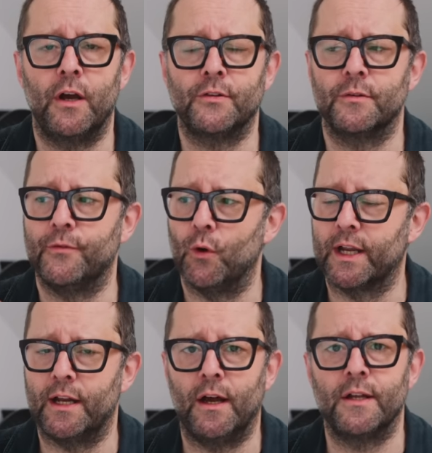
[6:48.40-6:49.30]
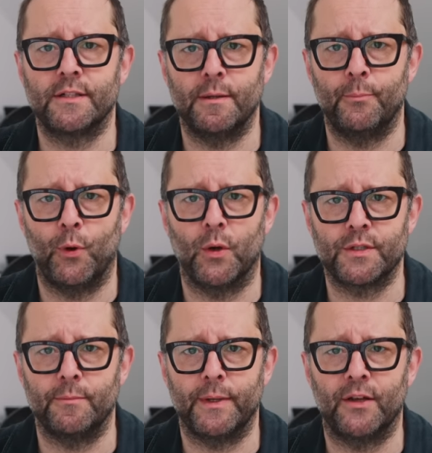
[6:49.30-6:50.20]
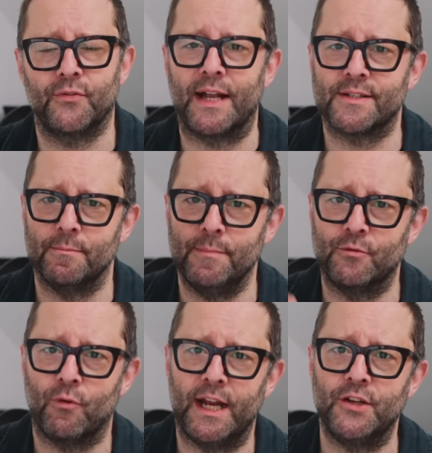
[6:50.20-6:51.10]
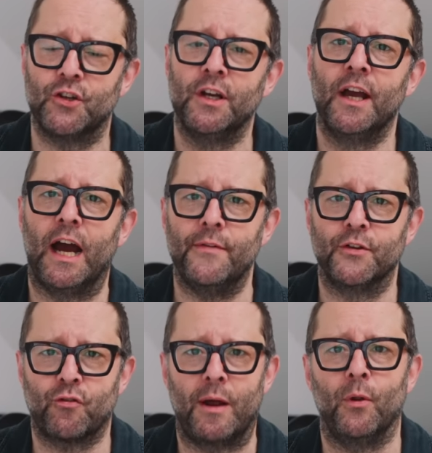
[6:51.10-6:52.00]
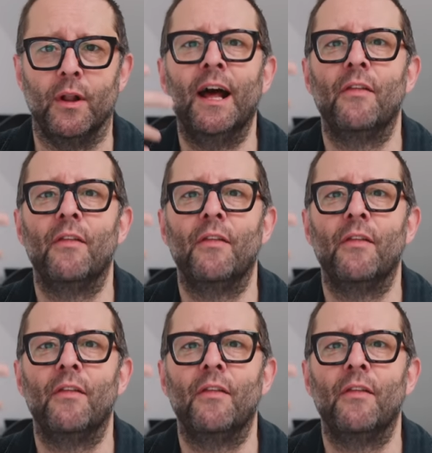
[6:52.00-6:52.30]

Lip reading: hertz and 4 kilohertz is important because that's the mid-range and the treble.